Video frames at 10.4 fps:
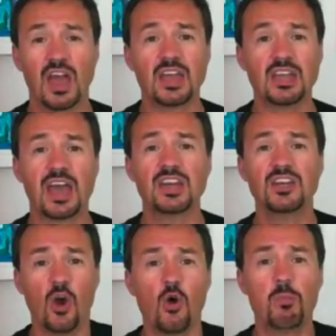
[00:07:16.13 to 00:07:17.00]
And at
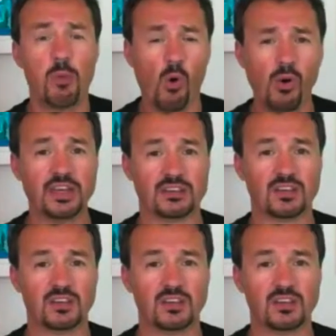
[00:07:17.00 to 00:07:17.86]
no
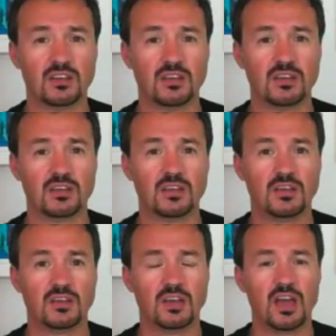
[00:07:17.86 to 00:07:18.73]
point
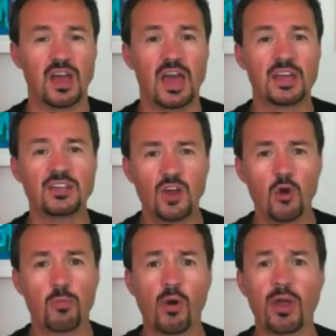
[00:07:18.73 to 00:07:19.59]

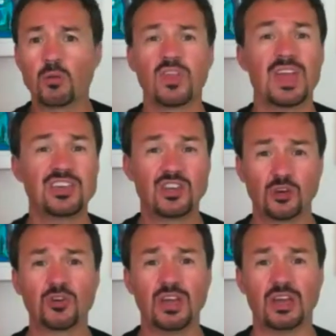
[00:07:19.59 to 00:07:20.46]
were they
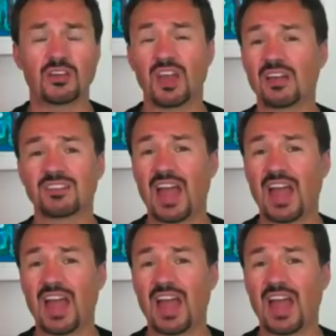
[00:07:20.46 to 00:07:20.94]
curious as